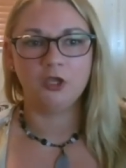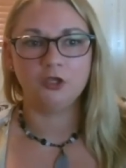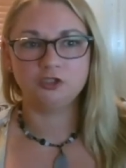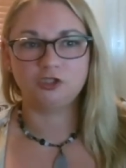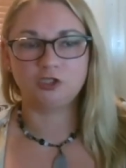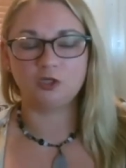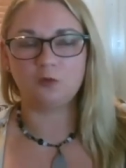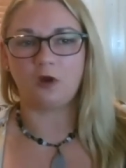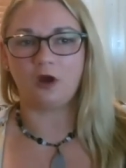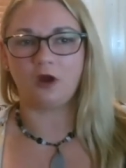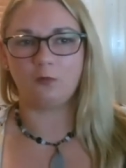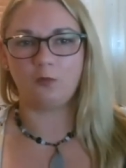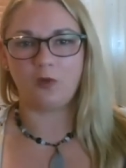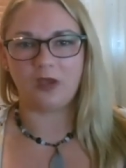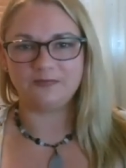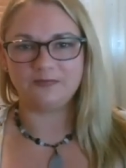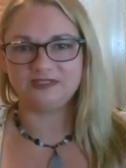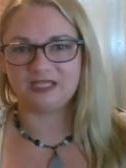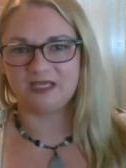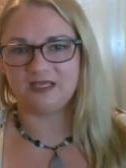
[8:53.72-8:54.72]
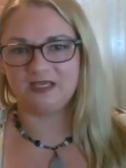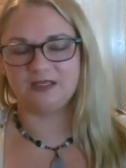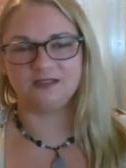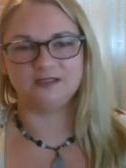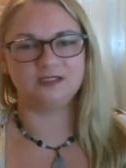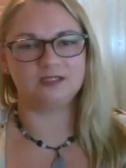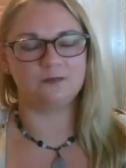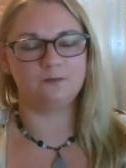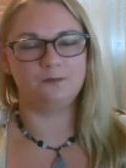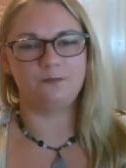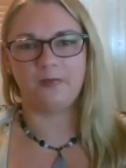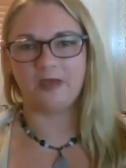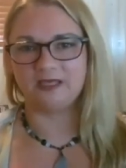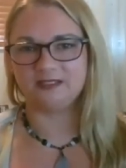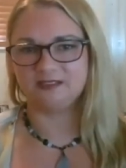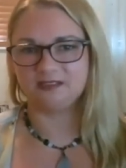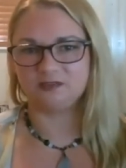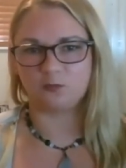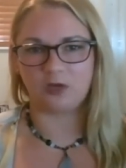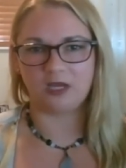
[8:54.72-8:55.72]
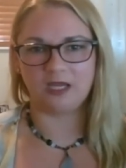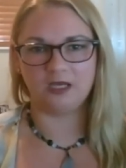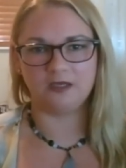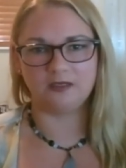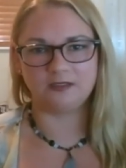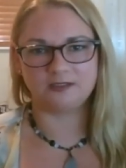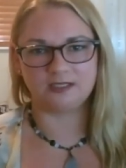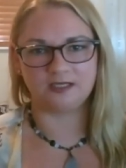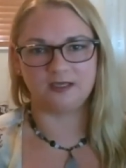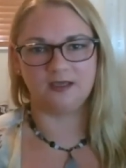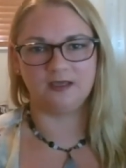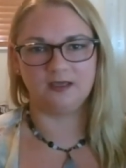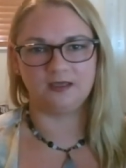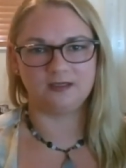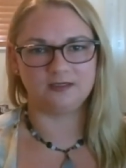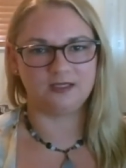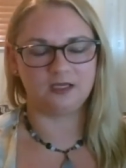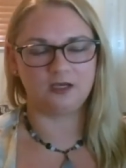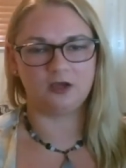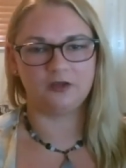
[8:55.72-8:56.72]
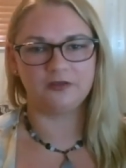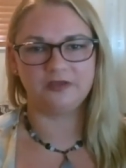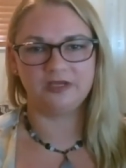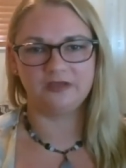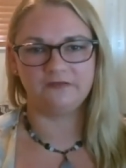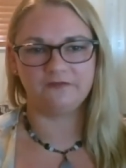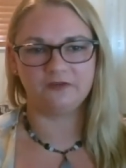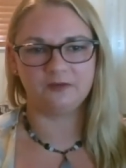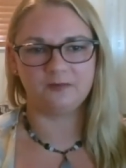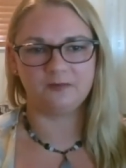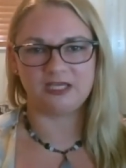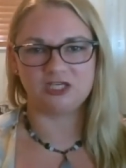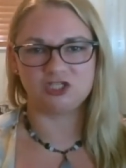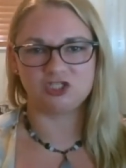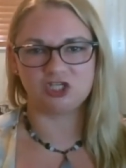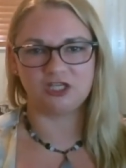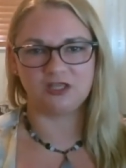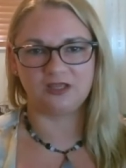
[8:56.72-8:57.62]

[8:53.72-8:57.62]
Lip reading: So our website is the best way to get all the information.